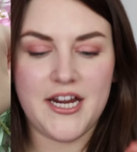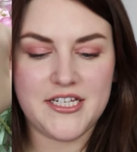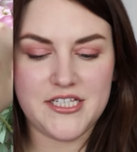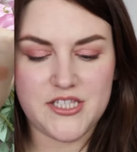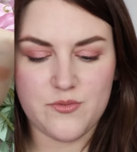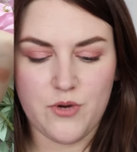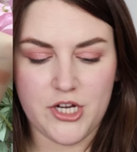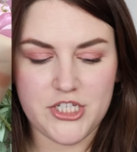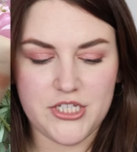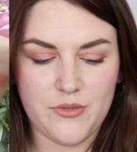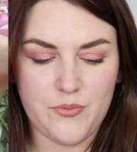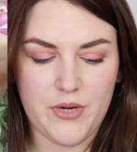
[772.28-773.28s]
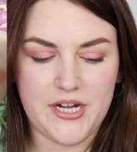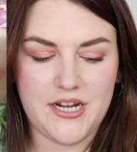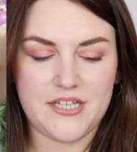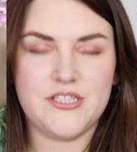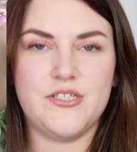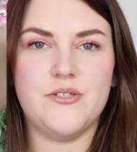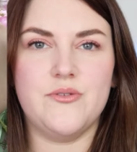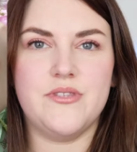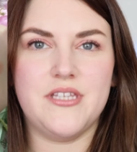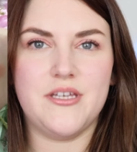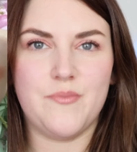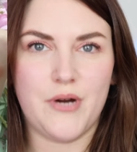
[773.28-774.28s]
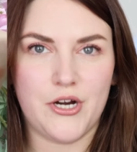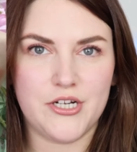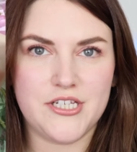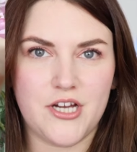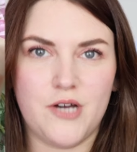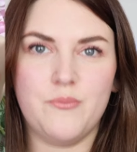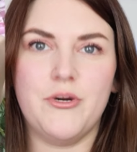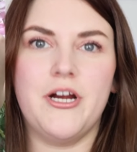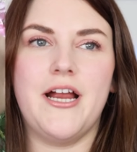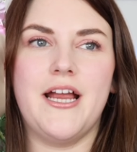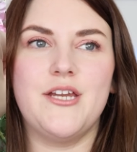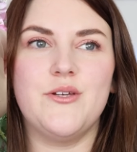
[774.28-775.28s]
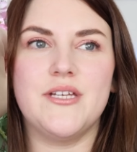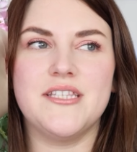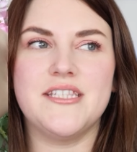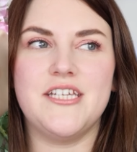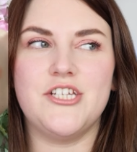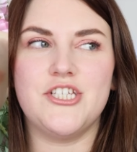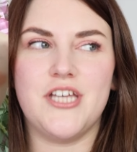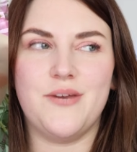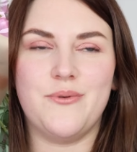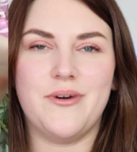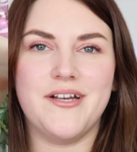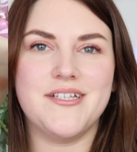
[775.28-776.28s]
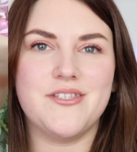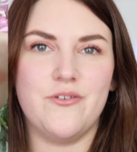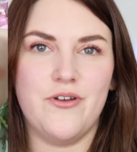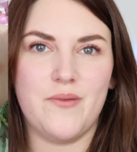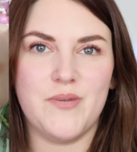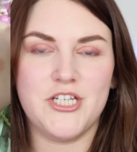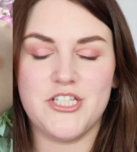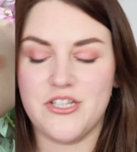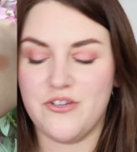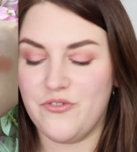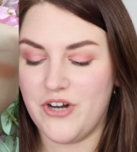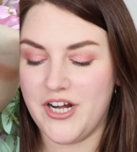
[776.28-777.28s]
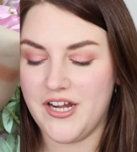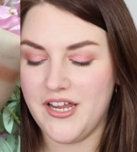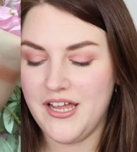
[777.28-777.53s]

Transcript: I did swatch it right next to the Party Topper and you can see shade-wise they're not much different.